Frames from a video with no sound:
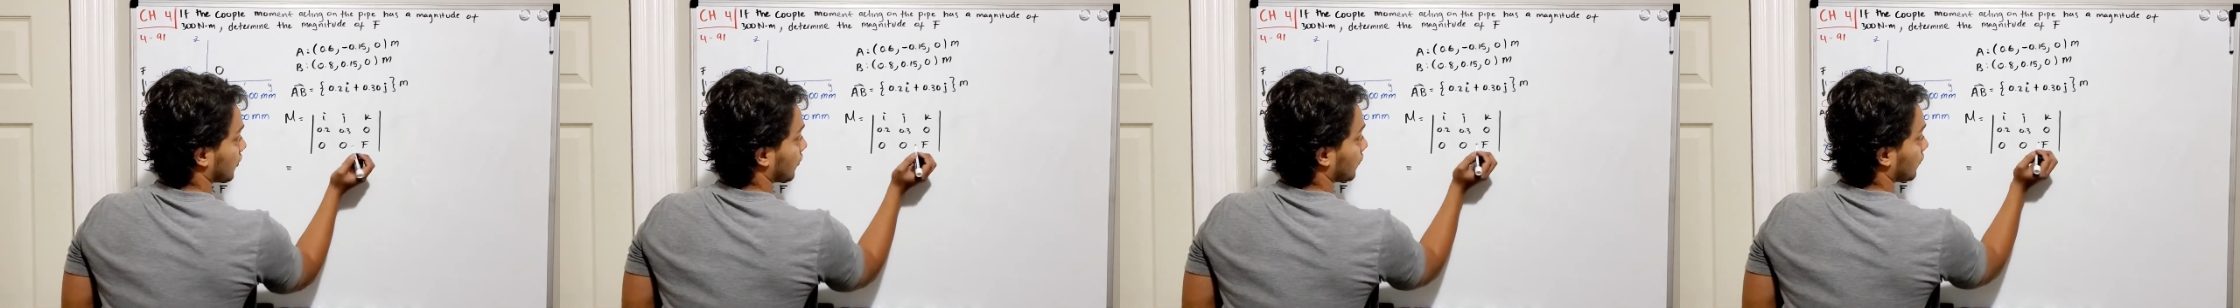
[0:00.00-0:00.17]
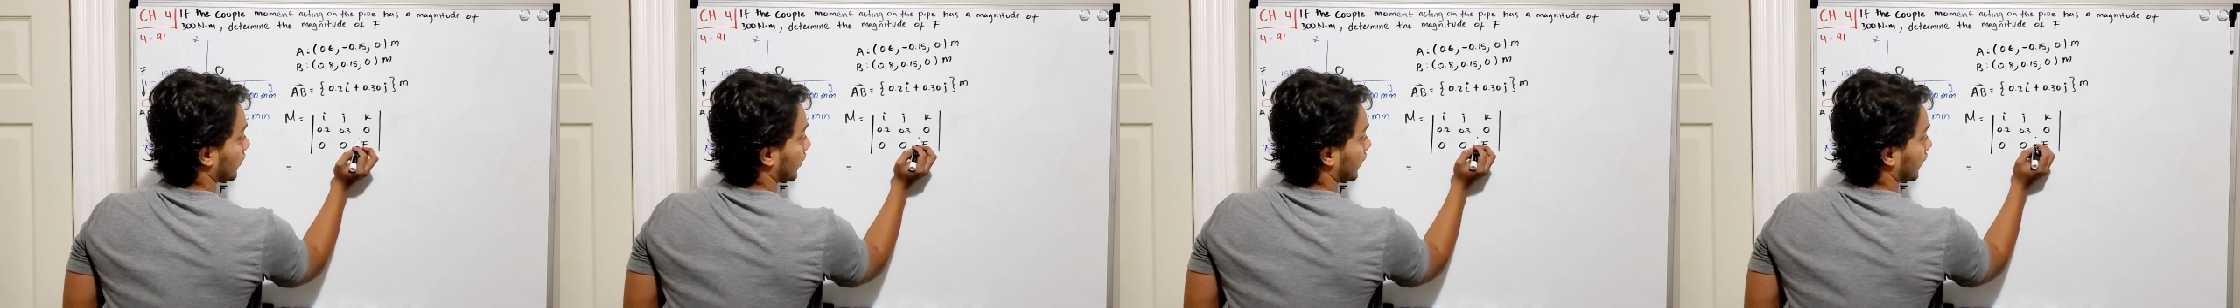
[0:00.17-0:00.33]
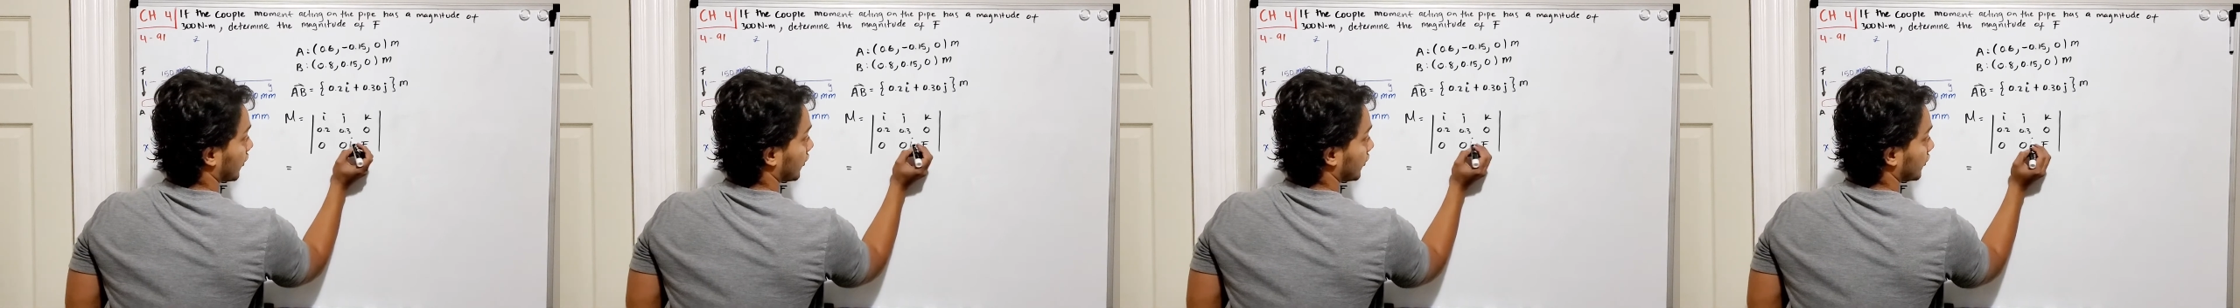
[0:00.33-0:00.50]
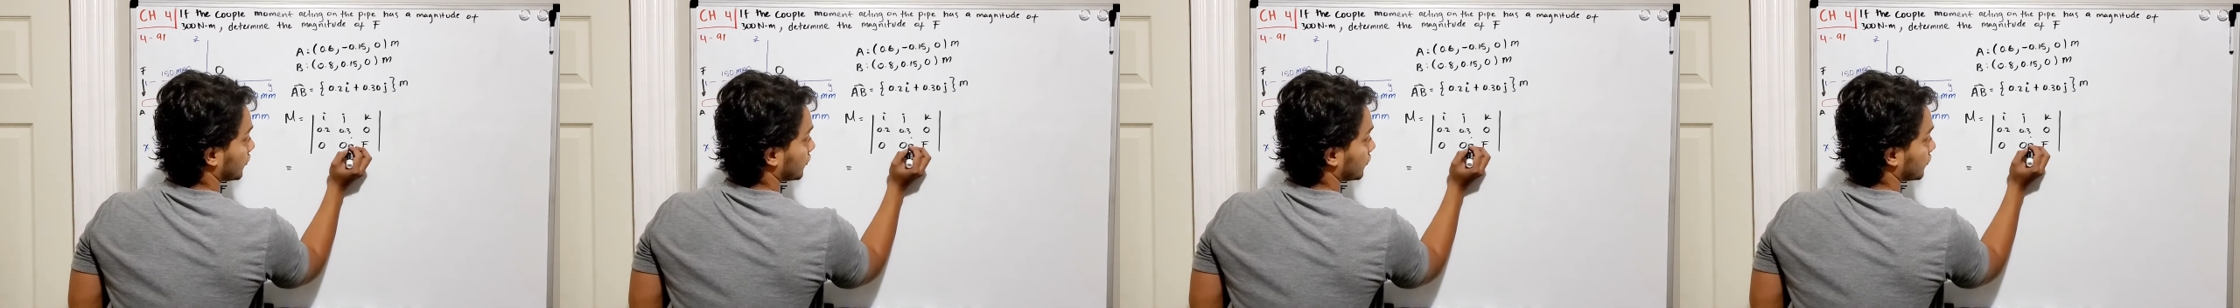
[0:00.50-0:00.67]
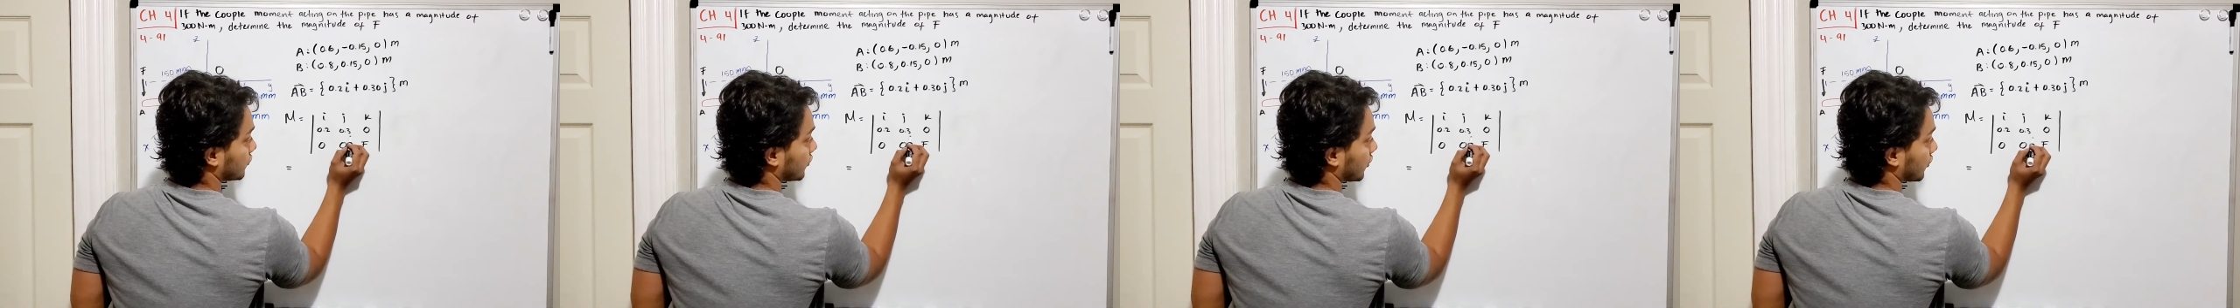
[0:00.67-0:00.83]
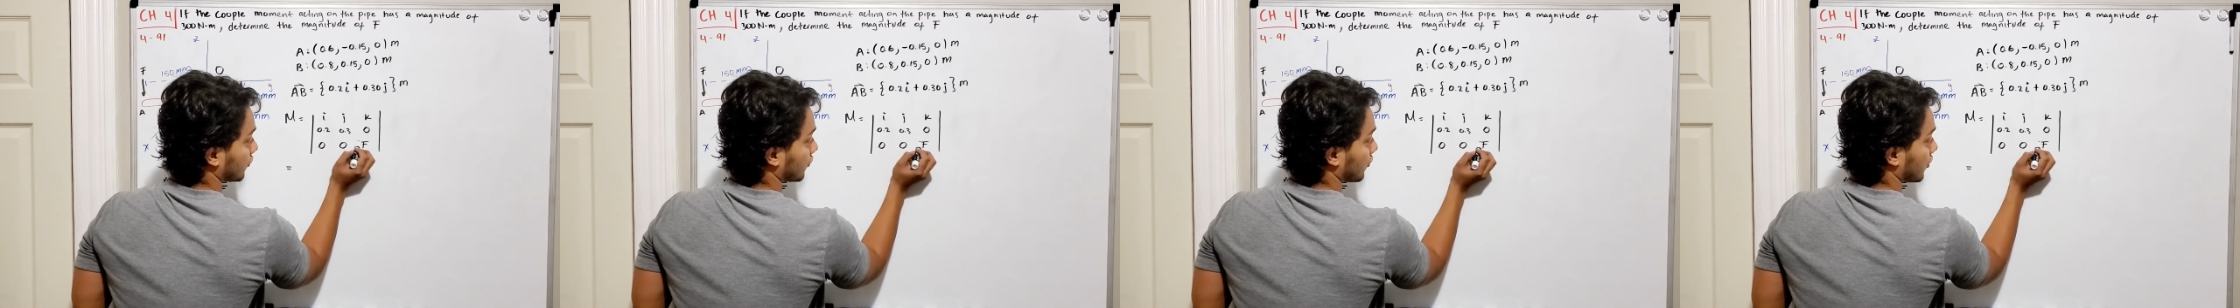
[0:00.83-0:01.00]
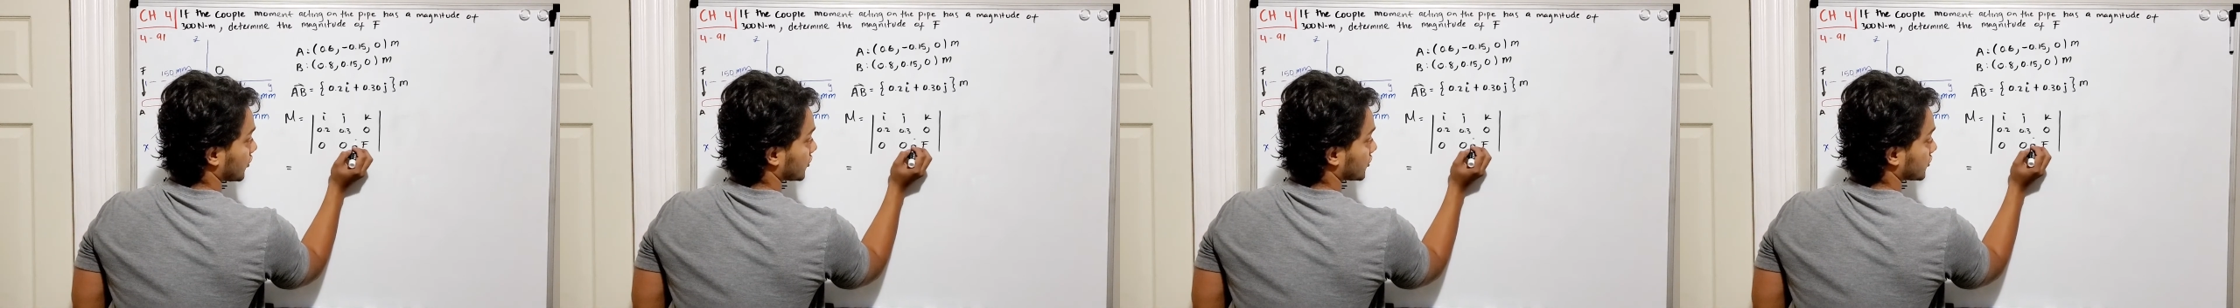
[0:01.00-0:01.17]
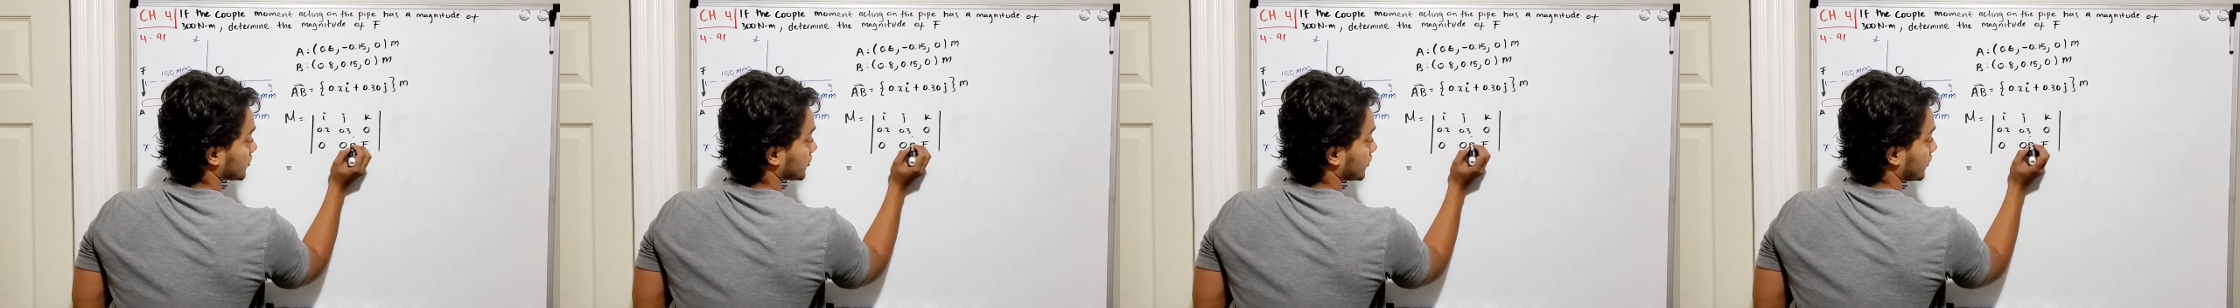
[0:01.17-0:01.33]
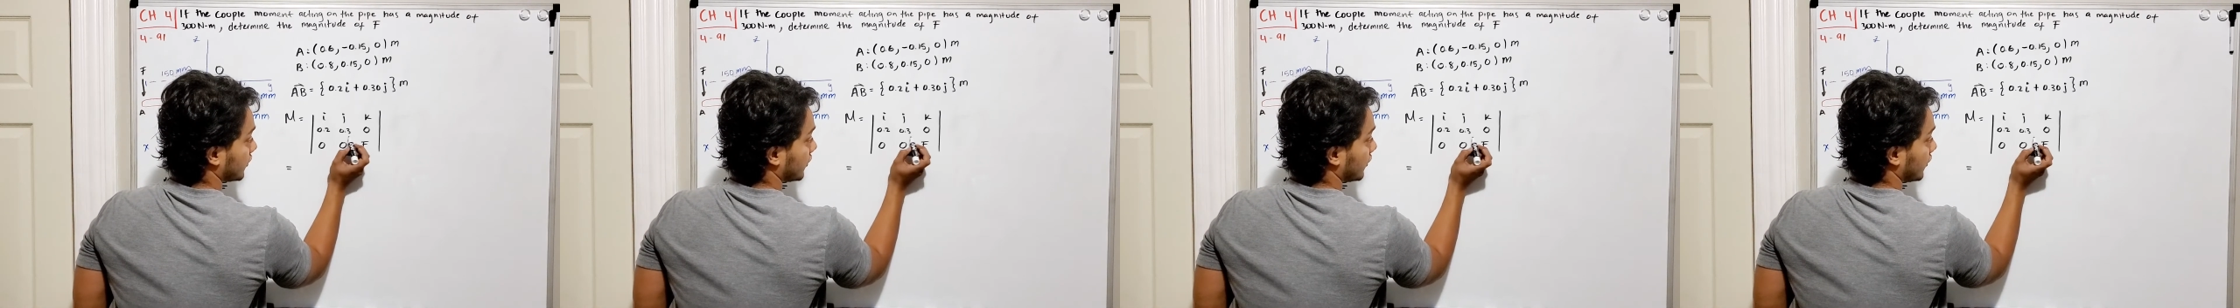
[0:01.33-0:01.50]
So we're going to do the
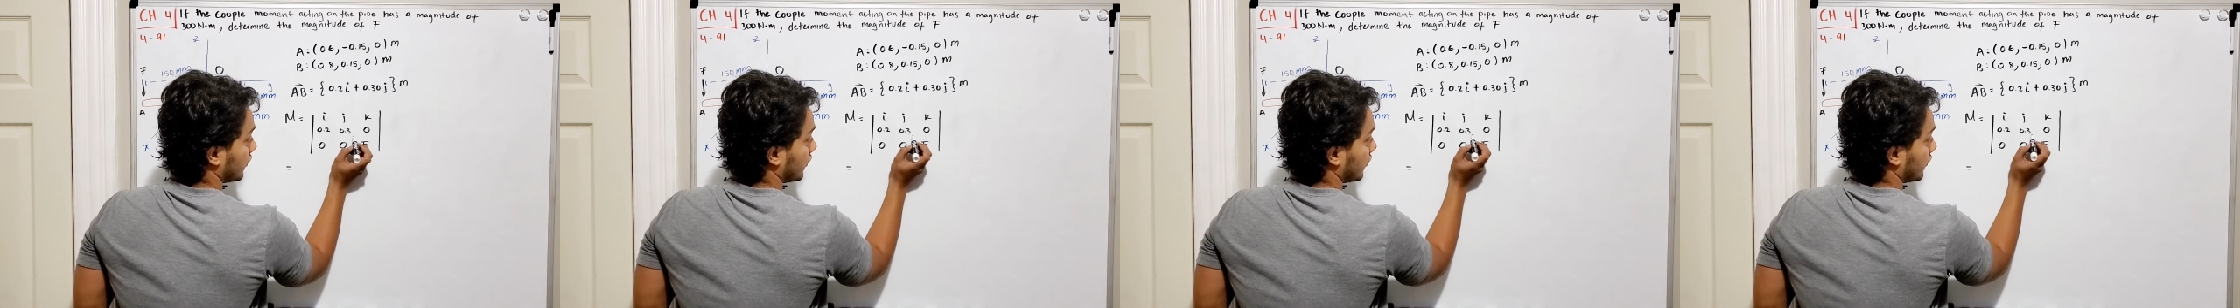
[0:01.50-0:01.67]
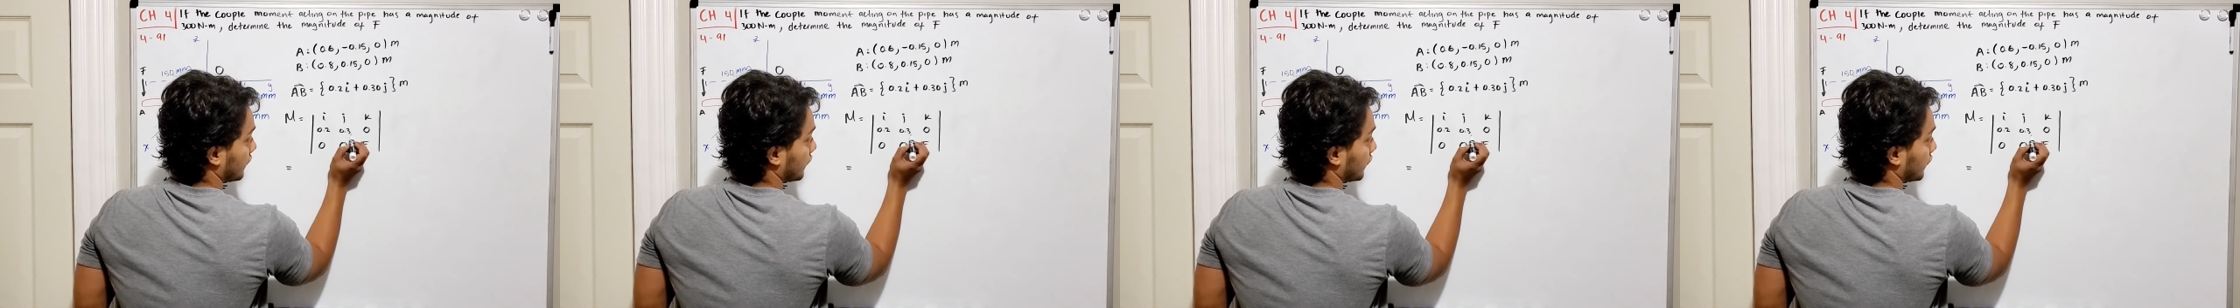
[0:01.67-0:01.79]
cross